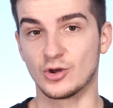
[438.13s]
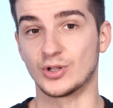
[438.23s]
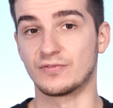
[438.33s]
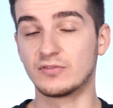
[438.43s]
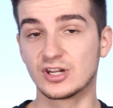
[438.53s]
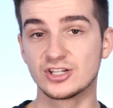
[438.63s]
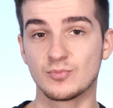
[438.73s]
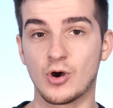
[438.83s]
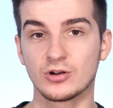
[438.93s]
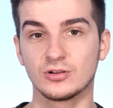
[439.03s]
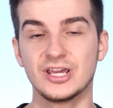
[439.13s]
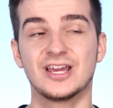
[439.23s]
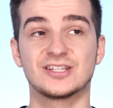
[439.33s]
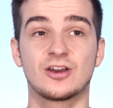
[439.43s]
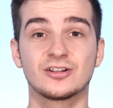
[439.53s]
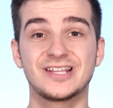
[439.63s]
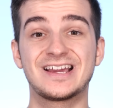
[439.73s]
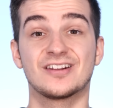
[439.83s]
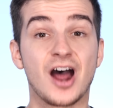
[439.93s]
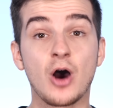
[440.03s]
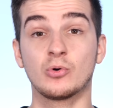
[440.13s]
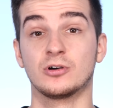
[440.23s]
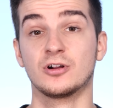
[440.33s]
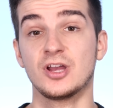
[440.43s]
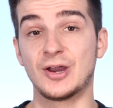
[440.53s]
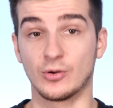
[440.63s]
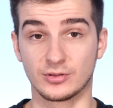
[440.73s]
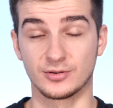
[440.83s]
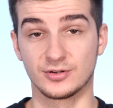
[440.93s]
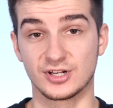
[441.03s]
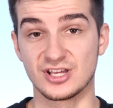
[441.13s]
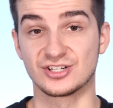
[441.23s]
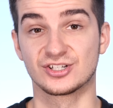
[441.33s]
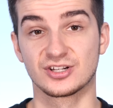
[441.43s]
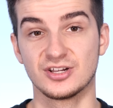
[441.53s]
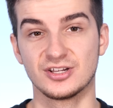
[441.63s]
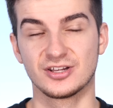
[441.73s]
on the 15-inch model it's going to take an hour on the 13-inch